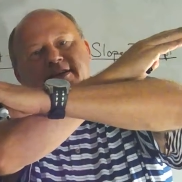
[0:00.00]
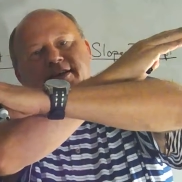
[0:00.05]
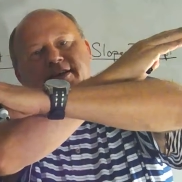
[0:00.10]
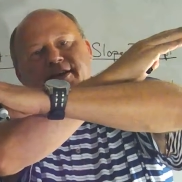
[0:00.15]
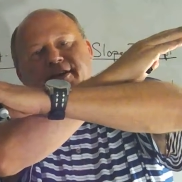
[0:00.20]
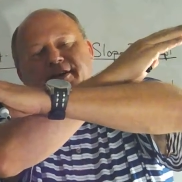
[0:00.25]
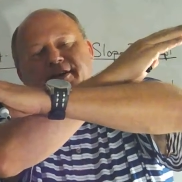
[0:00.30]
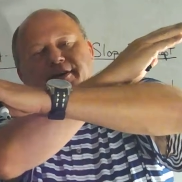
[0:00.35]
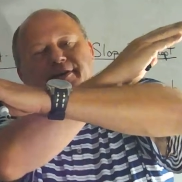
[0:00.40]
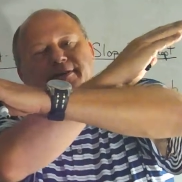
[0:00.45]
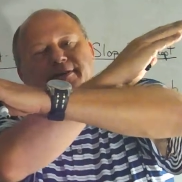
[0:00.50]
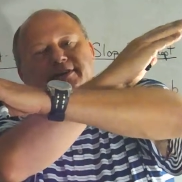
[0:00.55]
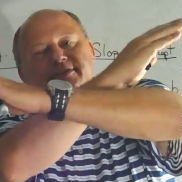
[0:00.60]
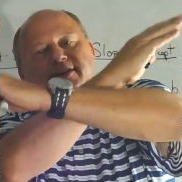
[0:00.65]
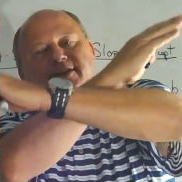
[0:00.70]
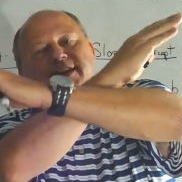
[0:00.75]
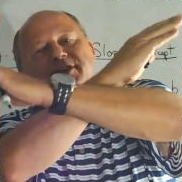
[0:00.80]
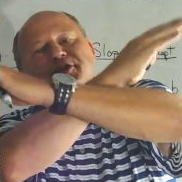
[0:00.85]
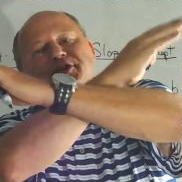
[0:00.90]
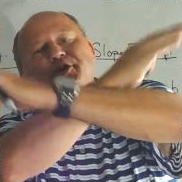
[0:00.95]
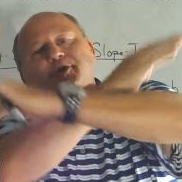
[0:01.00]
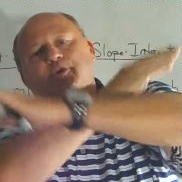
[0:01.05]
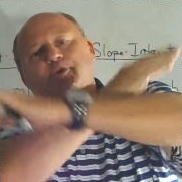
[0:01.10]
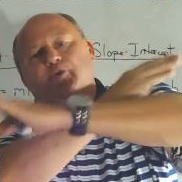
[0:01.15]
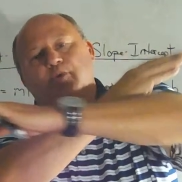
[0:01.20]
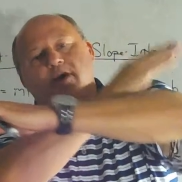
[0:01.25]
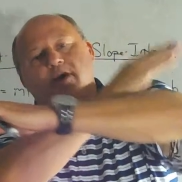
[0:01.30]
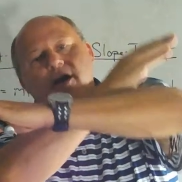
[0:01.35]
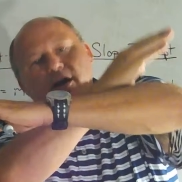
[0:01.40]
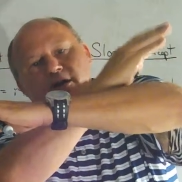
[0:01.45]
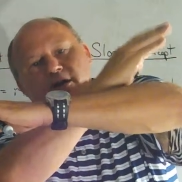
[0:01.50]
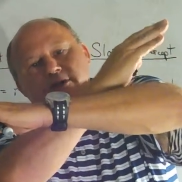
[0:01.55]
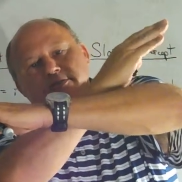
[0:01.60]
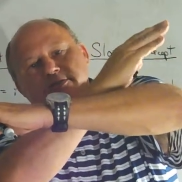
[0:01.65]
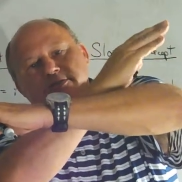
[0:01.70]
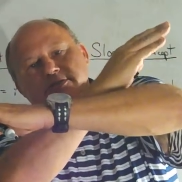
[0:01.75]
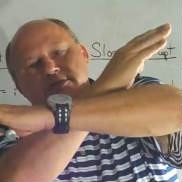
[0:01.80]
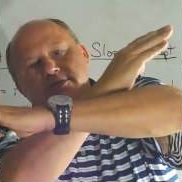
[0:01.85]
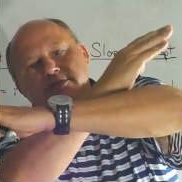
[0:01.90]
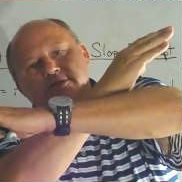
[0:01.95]
and so they do
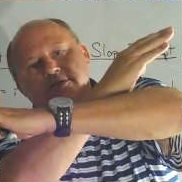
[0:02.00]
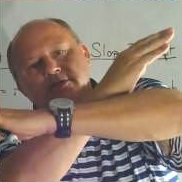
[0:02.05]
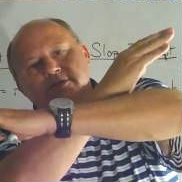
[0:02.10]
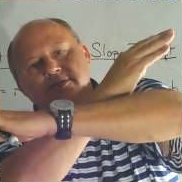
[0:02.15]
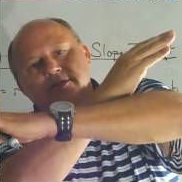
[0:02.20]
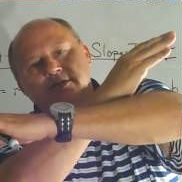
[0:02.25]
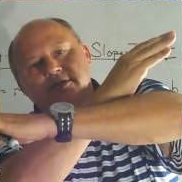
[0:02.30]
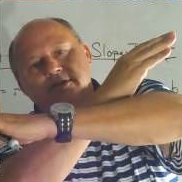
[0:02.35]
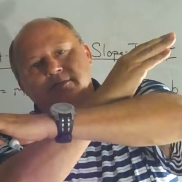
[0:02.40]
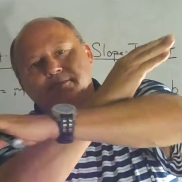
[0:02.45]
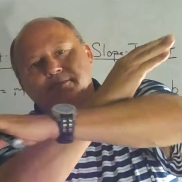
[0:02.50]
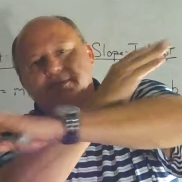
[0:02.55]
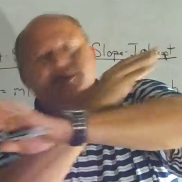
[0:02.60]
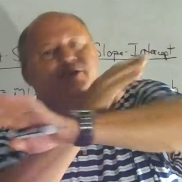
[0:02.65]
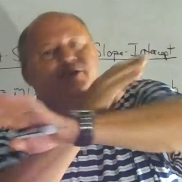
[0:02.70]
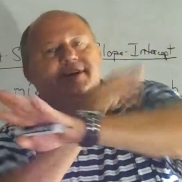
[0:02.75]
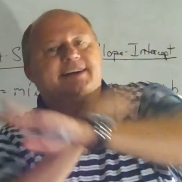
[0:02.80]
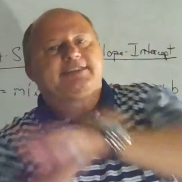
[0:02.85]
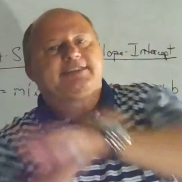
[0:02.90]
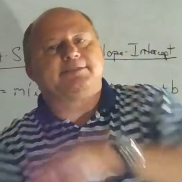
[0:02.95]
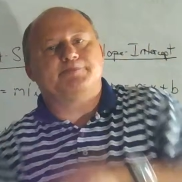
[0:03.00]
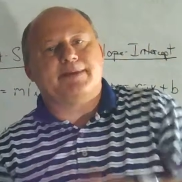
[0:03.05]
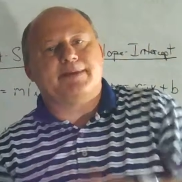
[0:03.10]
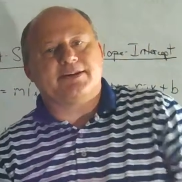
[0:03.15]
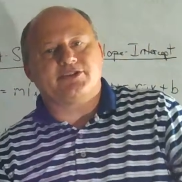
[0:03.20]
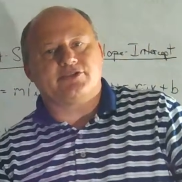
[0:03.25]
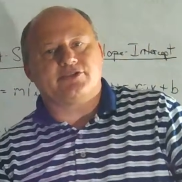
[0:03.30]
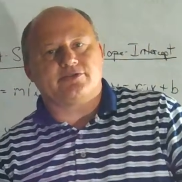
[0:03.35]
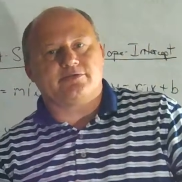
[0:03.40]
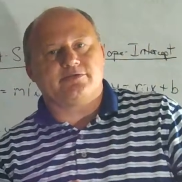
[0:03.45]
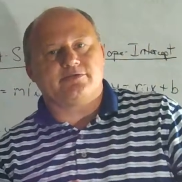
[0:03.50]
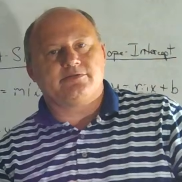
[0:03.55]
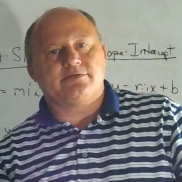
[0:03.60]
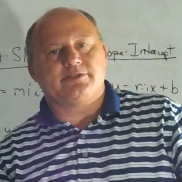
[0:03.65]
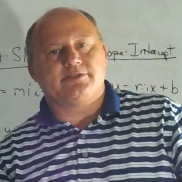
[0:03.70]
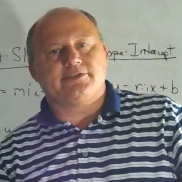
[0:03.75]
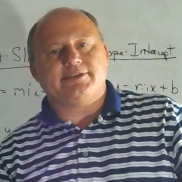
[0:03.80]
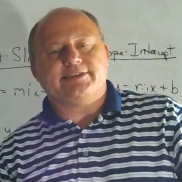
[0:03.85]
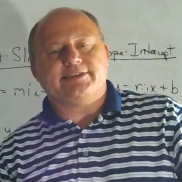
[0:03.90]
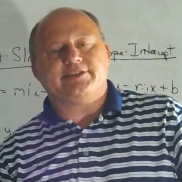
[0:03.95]
cross, but they're not special
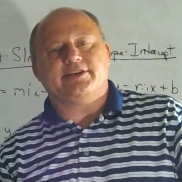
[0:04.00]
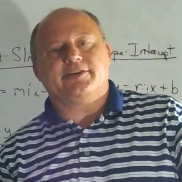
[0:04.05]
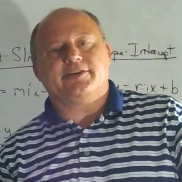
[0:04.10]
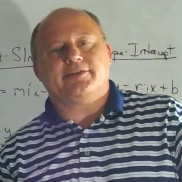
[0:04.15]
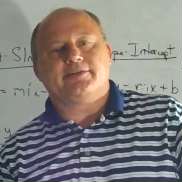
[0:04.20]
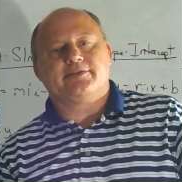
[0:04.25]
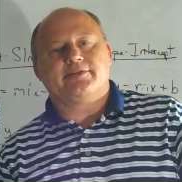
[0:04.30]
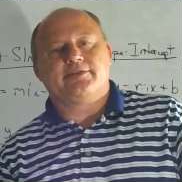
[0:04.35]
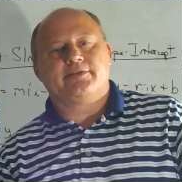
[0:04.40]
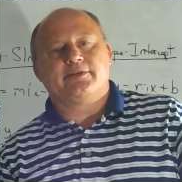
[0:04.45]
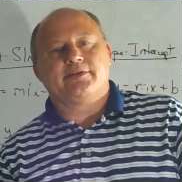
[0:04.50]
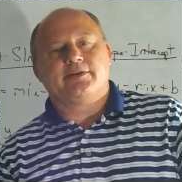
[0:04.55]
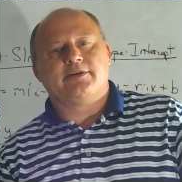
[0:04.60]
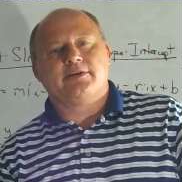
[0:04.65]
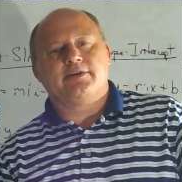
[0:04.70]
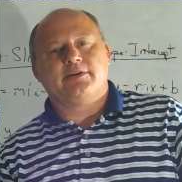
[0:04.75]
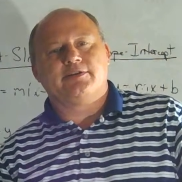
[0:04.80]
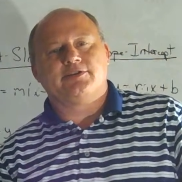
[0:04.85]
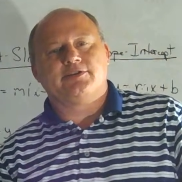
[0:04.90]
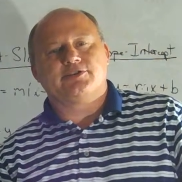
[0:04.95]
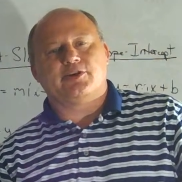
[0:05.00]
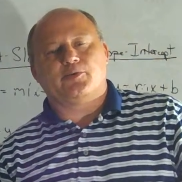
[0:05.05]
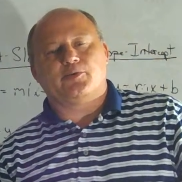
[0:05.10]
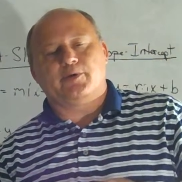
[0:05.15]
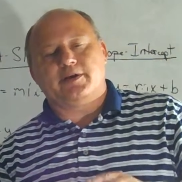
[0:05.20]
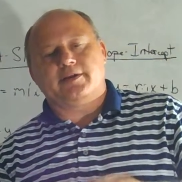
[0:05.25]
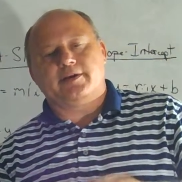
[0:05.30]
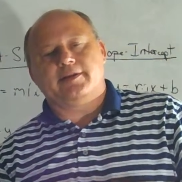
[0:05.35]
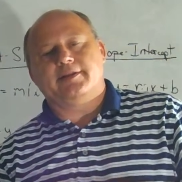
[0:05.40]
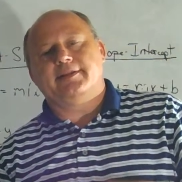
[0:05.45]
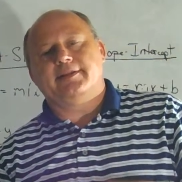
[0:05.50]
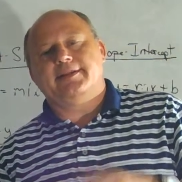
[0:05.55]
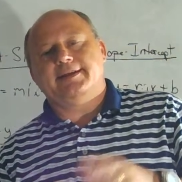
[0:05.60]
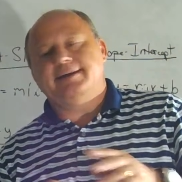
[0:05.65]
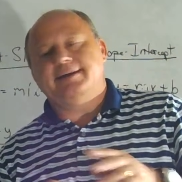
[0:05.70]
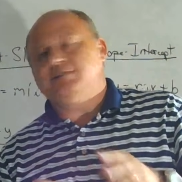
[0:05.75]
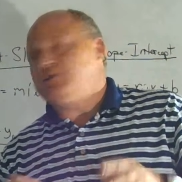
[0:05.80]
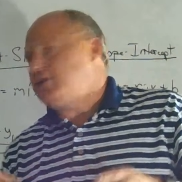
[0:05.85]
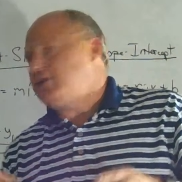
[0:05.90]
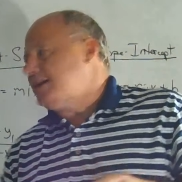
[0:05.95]
to each other. So
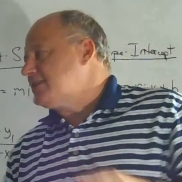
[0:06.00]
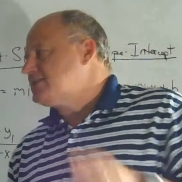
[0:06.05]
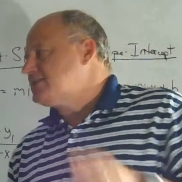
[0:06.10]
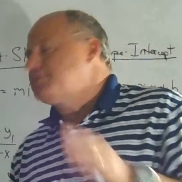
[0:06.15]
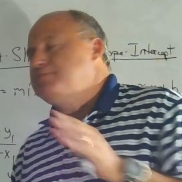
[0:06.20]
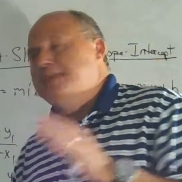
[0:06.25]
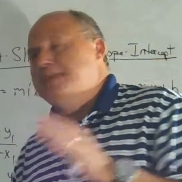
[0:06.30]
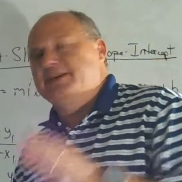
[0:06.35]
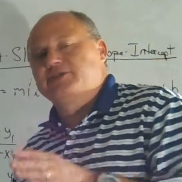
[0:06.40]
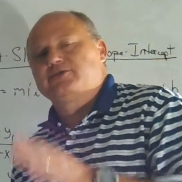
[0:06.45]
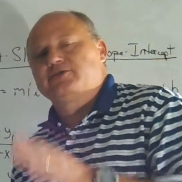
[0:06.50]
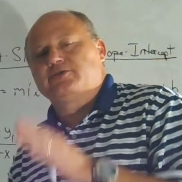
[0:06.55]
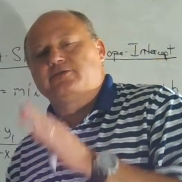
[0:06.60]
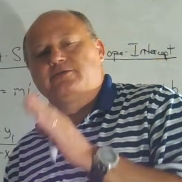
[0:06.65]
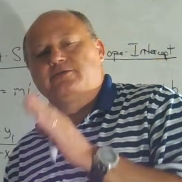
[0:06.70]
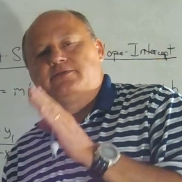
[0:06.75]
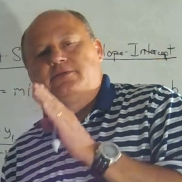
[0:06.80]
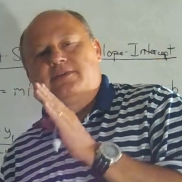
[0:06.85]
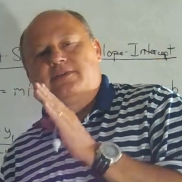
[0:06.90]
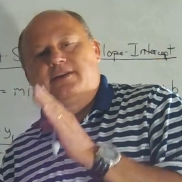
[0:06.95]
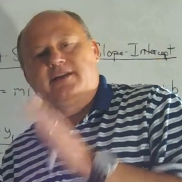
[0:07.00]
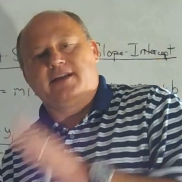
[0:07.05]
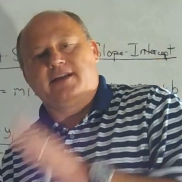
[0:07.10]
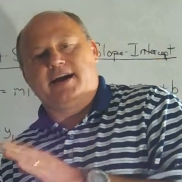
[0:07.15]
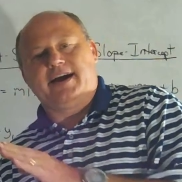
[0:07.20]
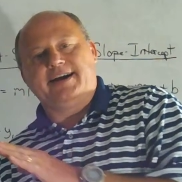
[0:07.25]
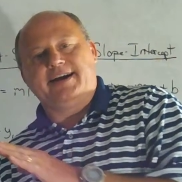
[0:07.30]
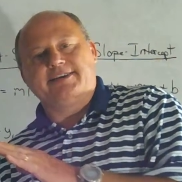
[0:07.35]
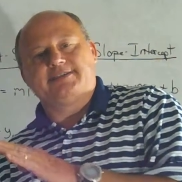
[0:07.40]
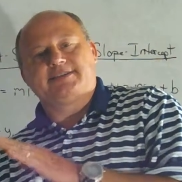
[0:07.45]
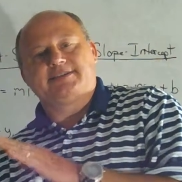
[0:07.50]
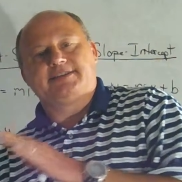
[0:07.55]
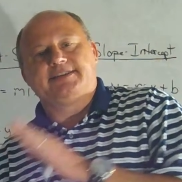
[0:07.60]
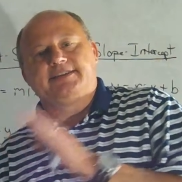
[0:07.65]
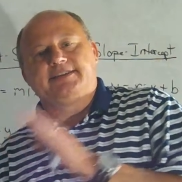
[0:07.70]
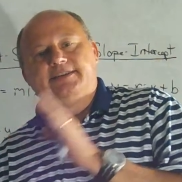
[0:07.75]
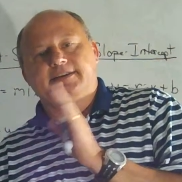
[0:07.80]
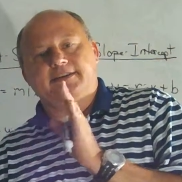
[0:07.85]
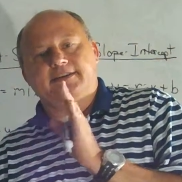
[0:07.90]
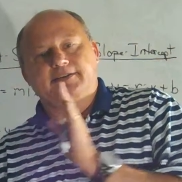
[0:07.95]
these are like special lines
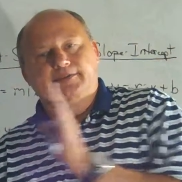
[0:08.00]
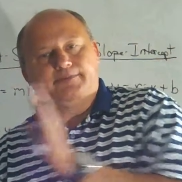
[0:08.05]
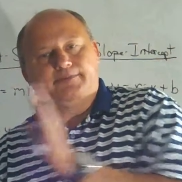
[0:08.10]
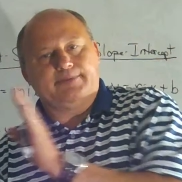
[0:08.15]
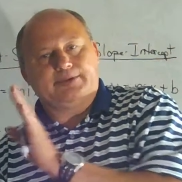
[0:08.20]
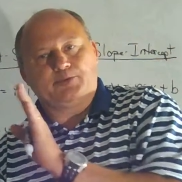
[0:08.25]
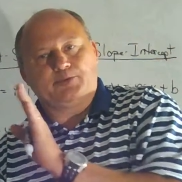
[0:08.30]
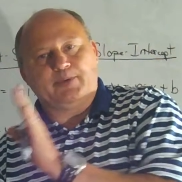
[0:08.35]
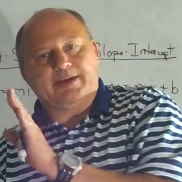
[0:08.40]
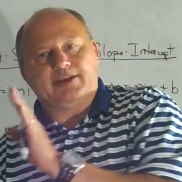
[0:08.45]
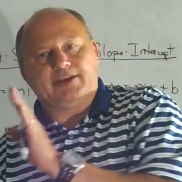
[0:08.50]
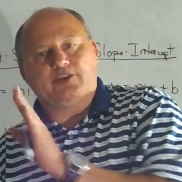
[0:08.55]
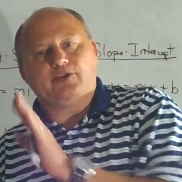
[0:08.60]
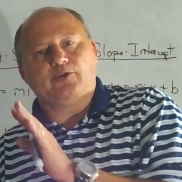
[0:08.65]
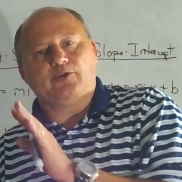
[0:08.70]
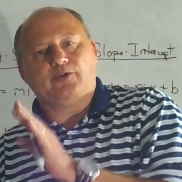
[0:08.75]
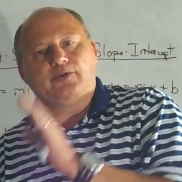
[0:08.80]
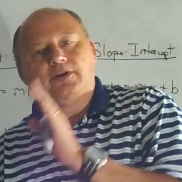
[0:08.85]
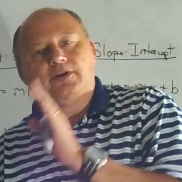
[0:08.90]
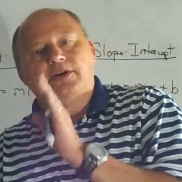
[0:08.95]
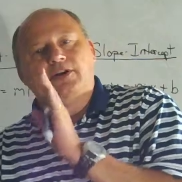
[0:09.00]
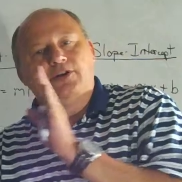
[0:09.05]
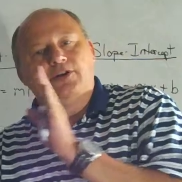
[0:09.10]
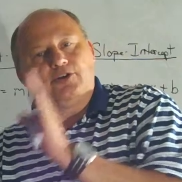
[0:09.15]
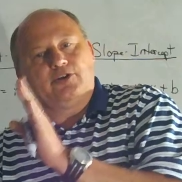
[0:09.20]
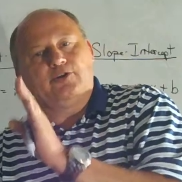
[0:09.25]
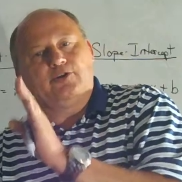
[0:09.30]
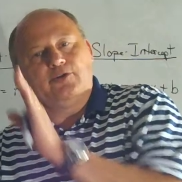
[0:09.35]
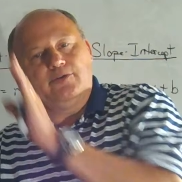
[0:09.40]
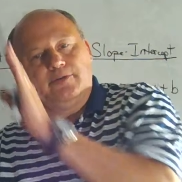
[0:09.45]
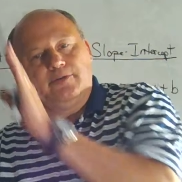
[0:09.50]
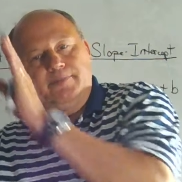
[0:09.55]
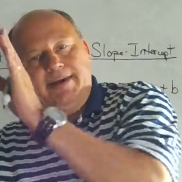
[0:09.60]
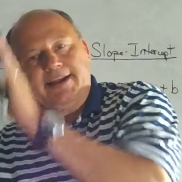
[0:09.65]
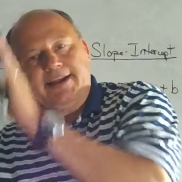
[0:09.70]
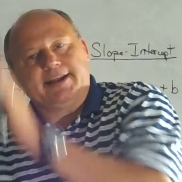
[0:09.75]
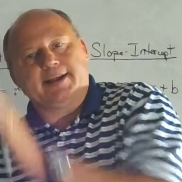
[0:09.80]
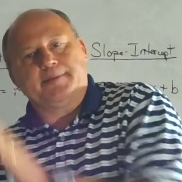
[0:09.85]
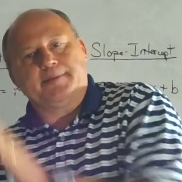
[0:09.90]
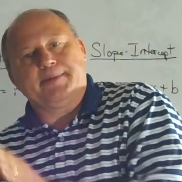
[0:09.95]
between two,
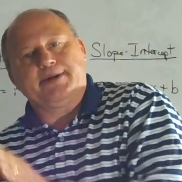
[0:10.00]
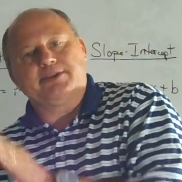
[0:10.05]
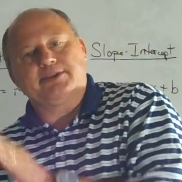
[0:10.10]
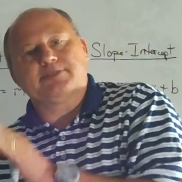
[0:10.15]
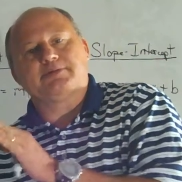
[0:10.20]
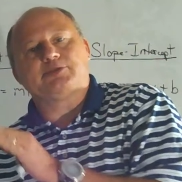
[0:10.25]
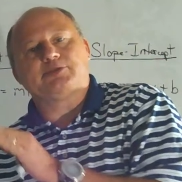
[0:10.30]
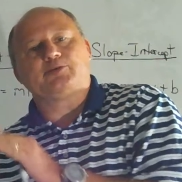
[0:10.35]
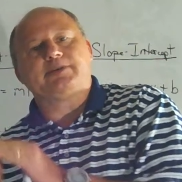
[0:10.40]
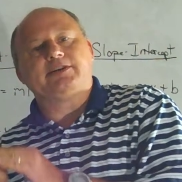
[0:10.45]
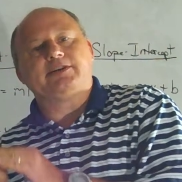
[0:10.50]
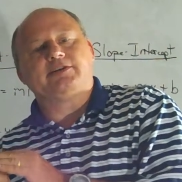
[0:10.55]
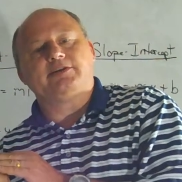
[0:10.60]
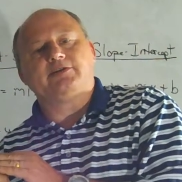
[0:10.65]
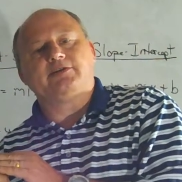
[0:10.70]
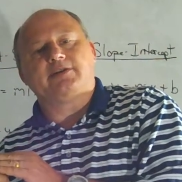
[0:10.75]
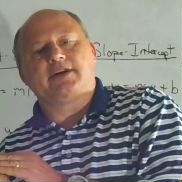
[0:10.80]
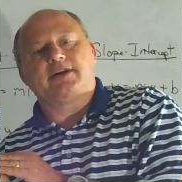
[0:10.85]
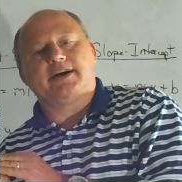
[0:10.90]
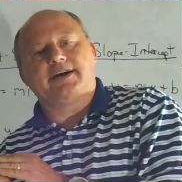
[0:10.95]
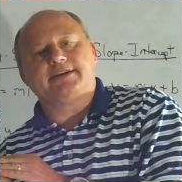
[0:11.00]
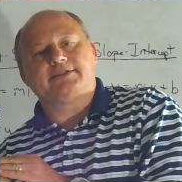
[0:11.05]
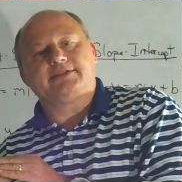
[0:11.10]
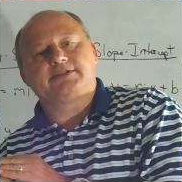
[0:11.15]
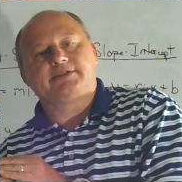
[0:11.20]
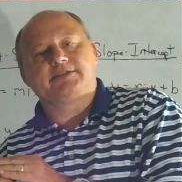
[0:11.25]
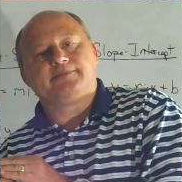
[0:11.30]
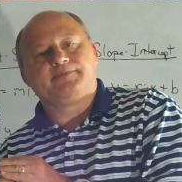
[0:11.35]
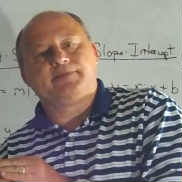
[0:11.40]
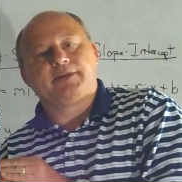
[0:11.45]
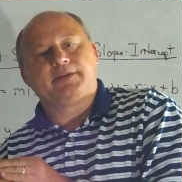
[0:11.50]
making a comparison between two lines.